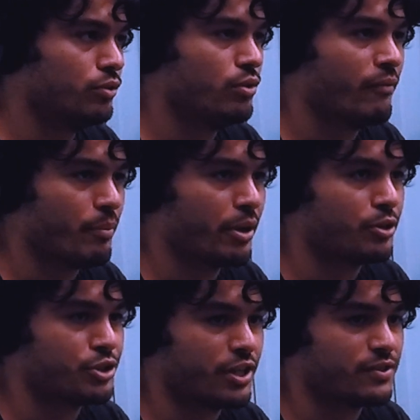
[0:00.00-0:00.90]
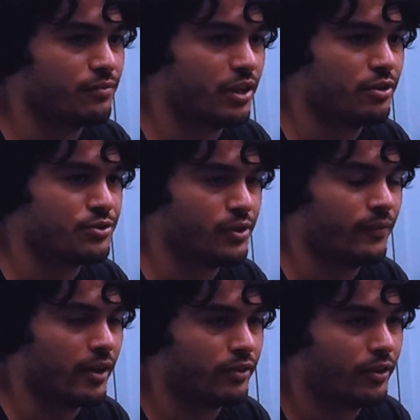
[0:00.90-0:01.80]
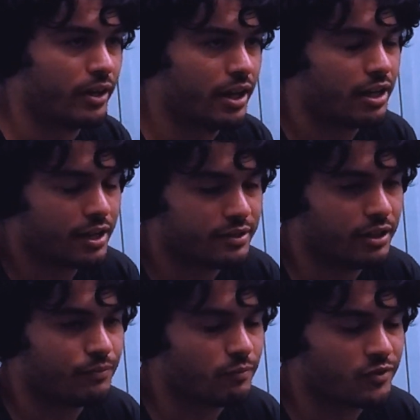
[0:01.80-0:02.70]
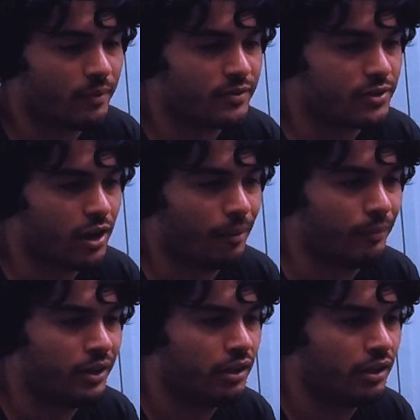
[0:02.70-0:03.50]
you have a better chance of getting yourself out there. And I did from time to time.